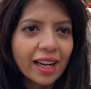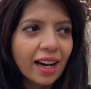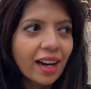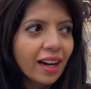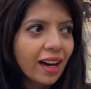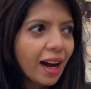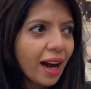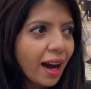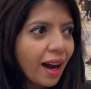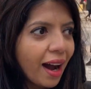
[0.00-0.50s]

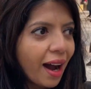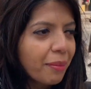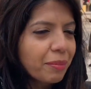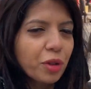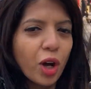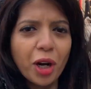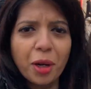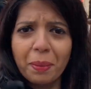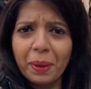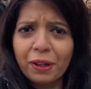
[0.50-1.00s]
I'm
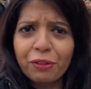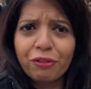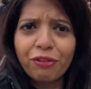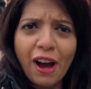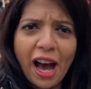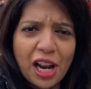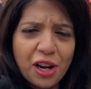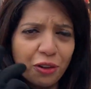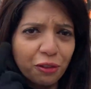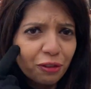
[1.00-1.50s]
not a big
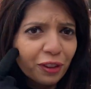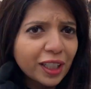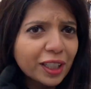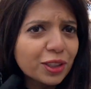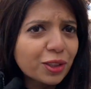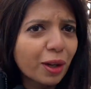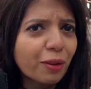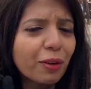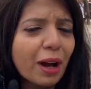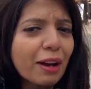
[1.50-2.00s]
fan of it,
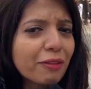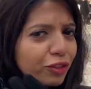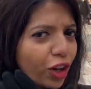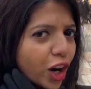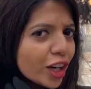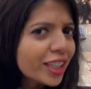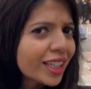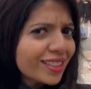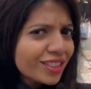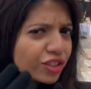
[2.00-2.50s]
so I've
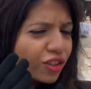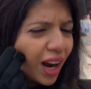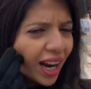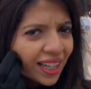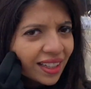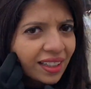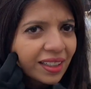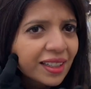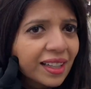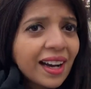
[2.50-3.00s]
not yet
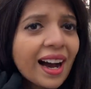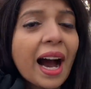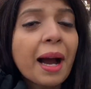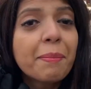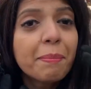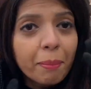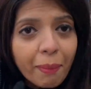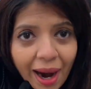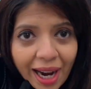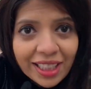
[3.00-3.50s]
tried it. I
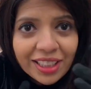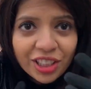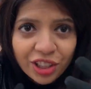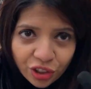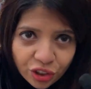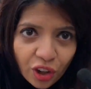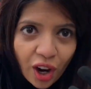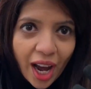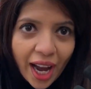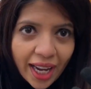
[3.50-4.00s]
might
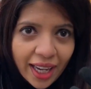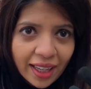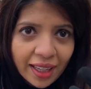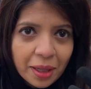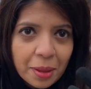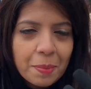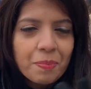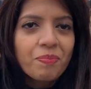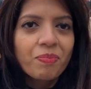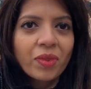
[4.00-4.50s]
try.
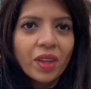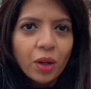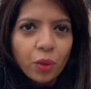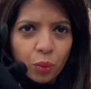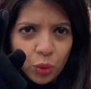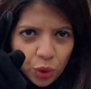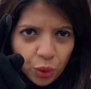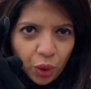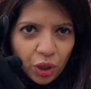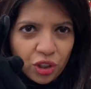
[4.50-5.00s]

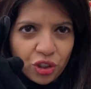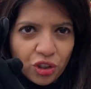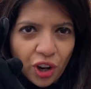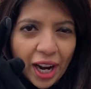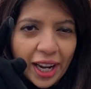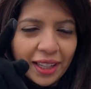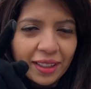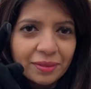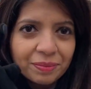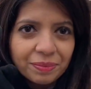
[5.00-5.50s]
Would you want to
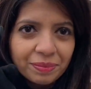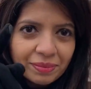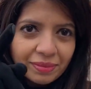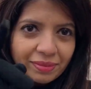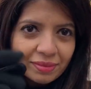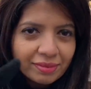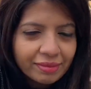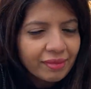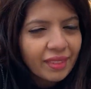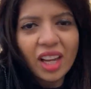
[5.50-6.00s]
try?
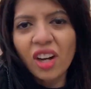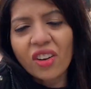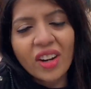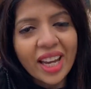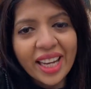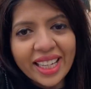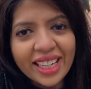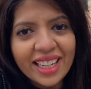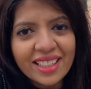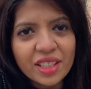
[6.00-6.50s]
Okay,
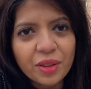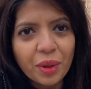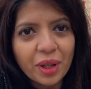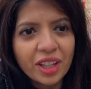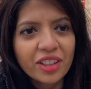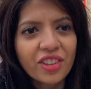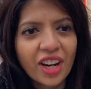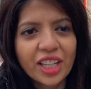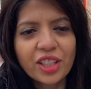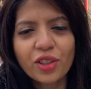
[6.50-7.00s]
he doesn't want
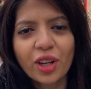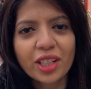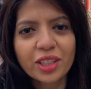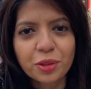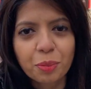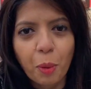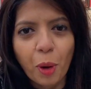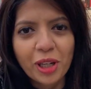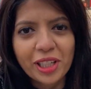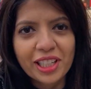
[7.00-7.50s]
to try, so
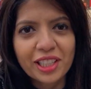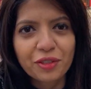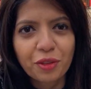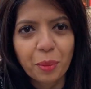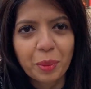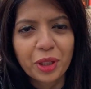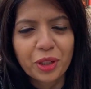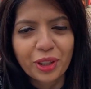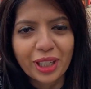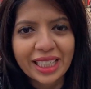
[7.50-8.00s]
it's pointless for
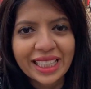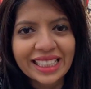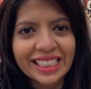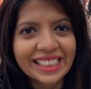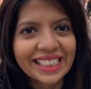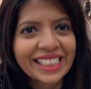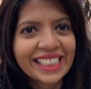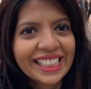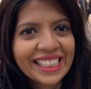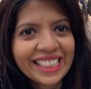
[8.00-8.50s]
me to
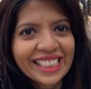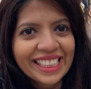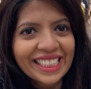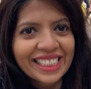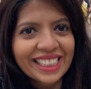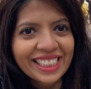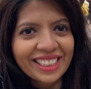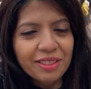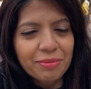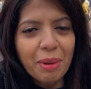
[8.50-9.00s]

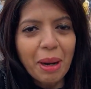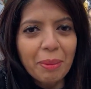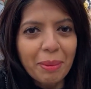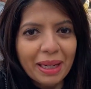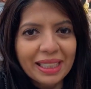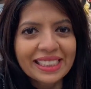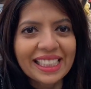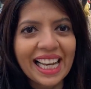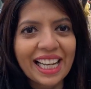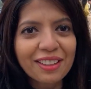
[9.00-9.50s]
eat by
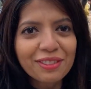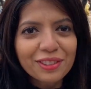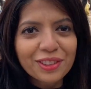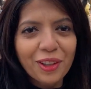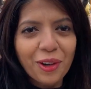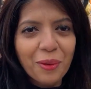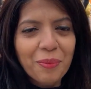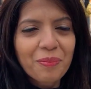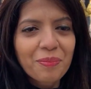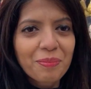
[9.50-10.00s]
myself,
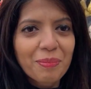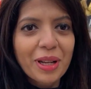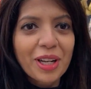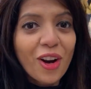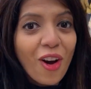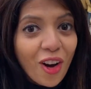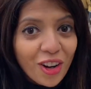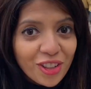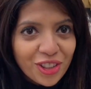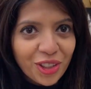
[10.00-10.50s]
so may
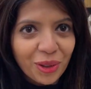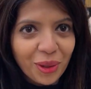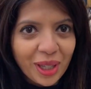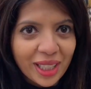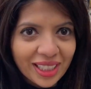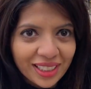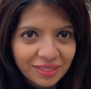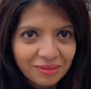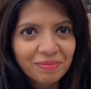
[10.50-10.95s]
not do it.